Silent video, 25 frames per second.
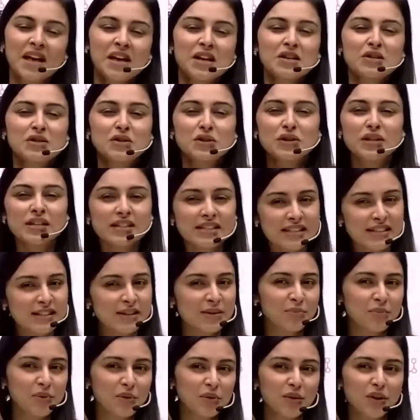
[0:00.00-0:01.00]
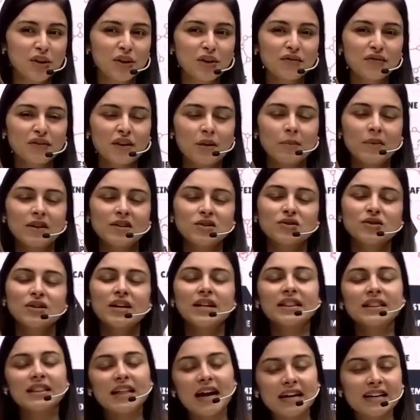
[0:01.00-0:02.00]
So this is the beauty of chemistry,
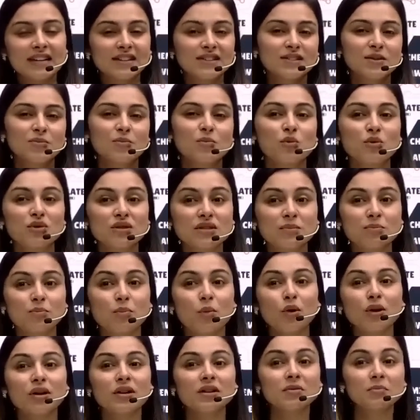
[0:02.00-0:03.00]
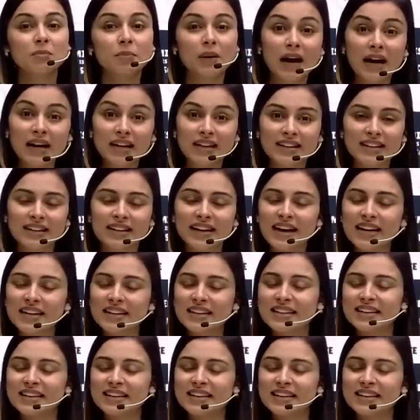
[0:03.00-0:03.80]
and that is the most important part, right?